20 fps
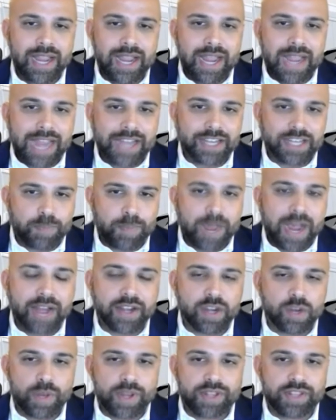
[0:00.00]
and to
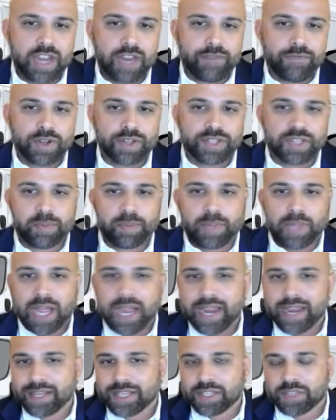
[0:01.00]
partner with diverse
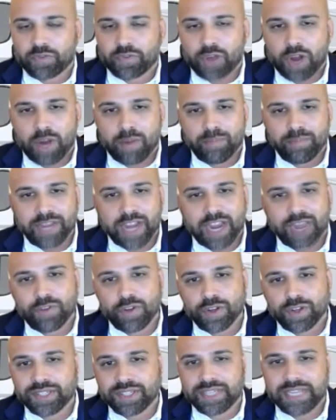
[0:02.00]
suppliers, from
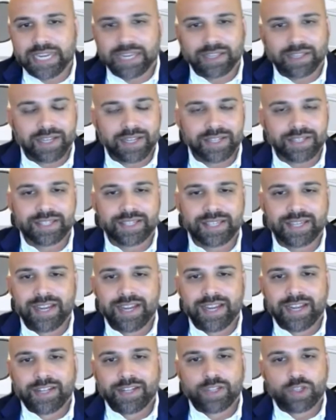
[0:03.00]
diverse dealers
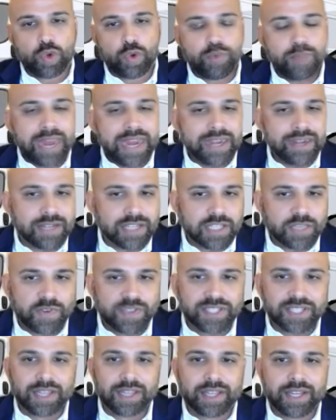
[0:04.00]
to maintenance
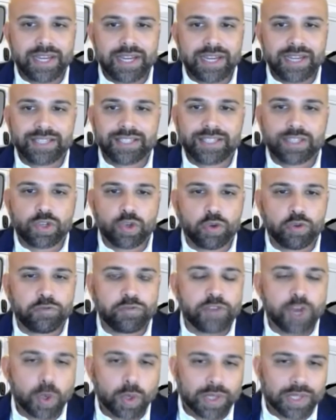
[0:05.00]
facilities to
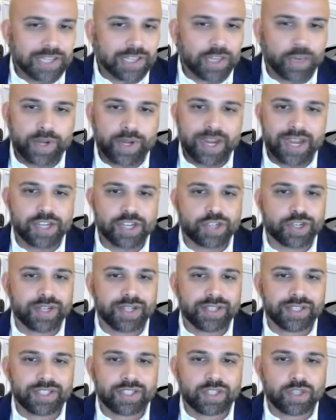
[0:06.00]
fueling
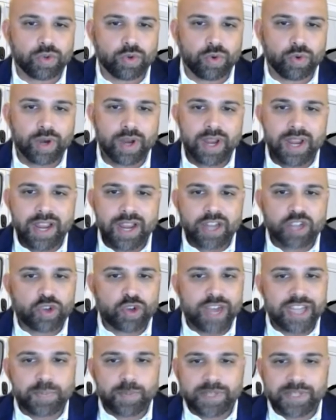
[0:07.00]
locations to
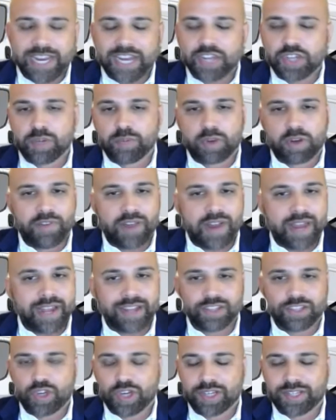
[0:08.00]
transportation
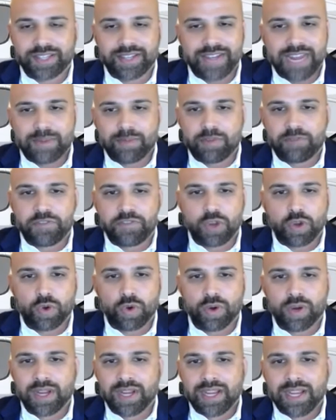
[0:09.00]
providers, just to name a
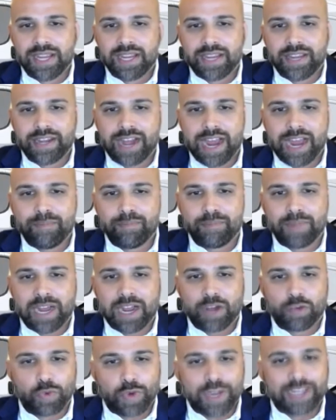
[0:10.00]
few. You know, I'm
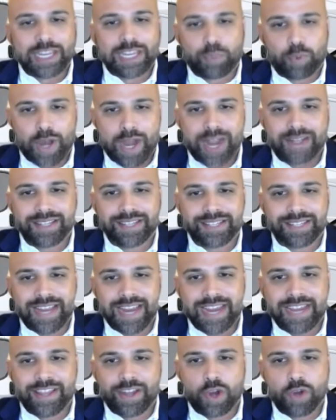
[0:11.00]
really proud to
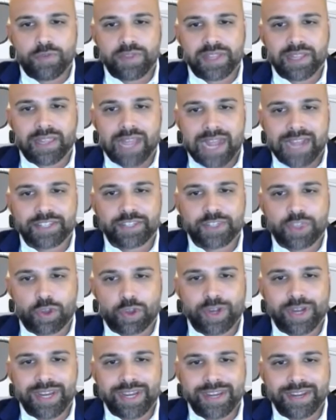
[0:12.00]
say that over the last
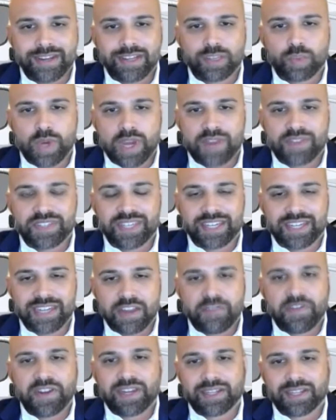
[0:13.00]
3 years, we have
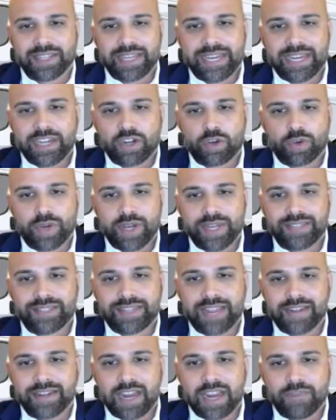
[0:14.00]
significantly
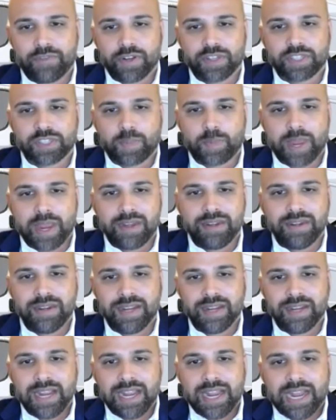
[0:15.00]
increased our diverse spend
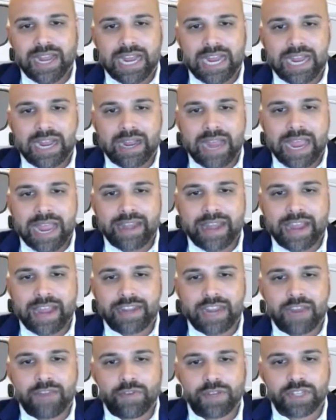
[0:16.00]
and our
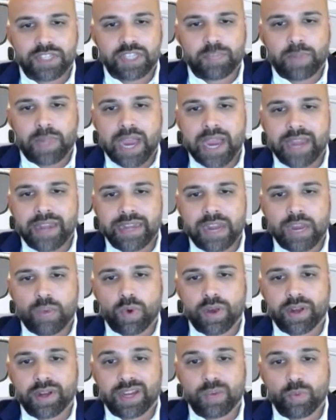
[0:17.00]
diverse supplier
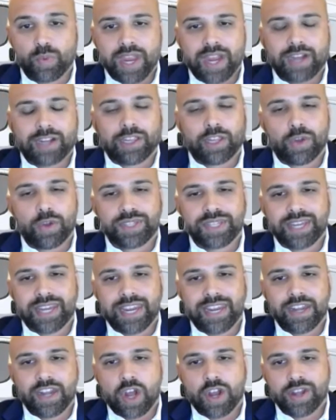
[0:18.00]
network. And we are
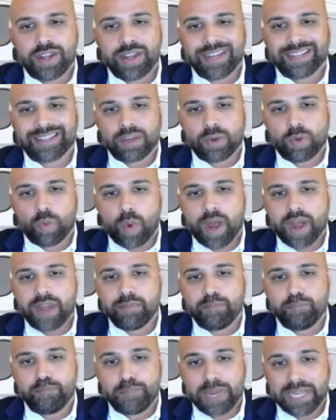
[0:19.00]
closing in on nearly
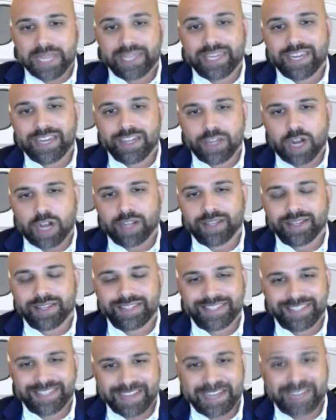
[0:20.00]
$1 billion,
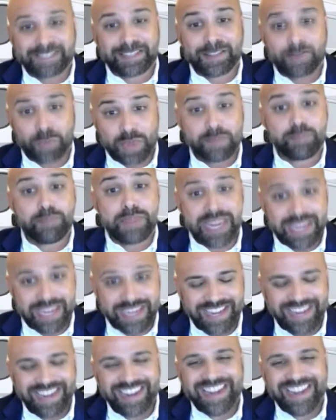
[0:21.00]
I said with a B,